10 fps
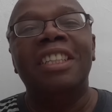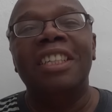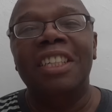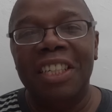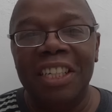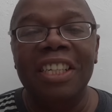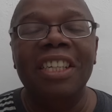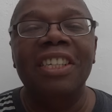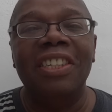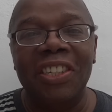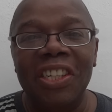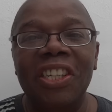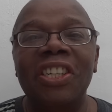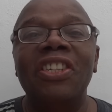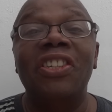The
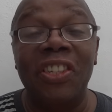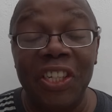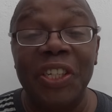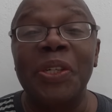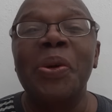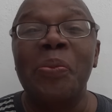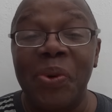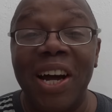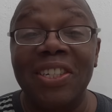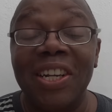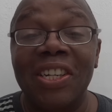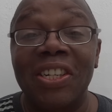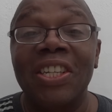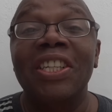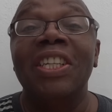ECC
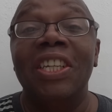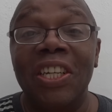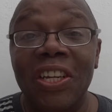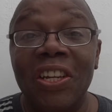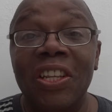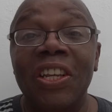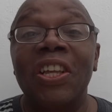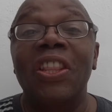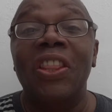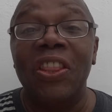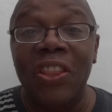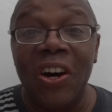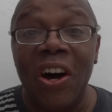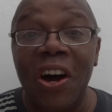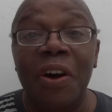process in
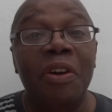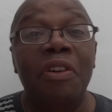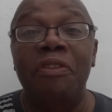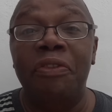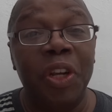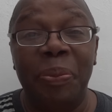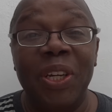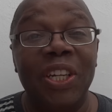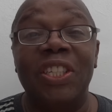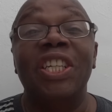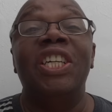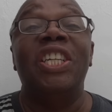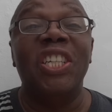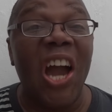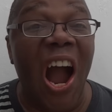the Philippines.
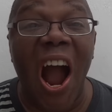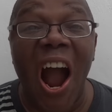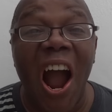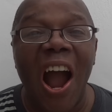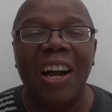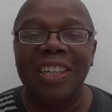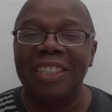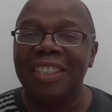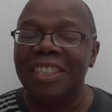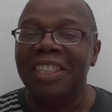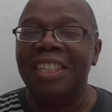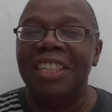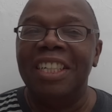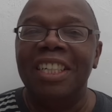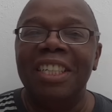Yeah!
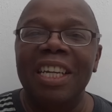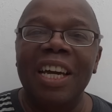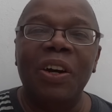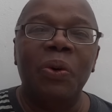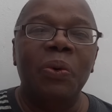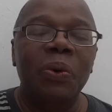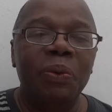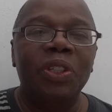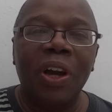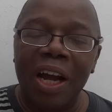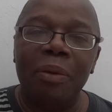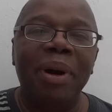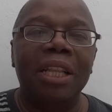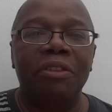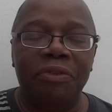Now, when we talk
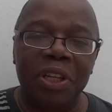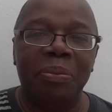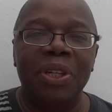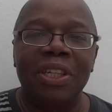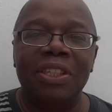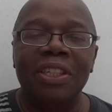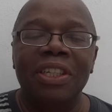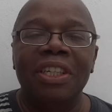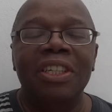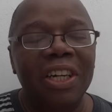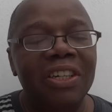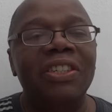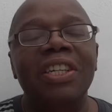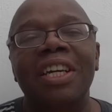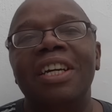about the Philippines, you
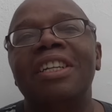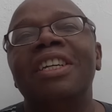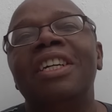understand,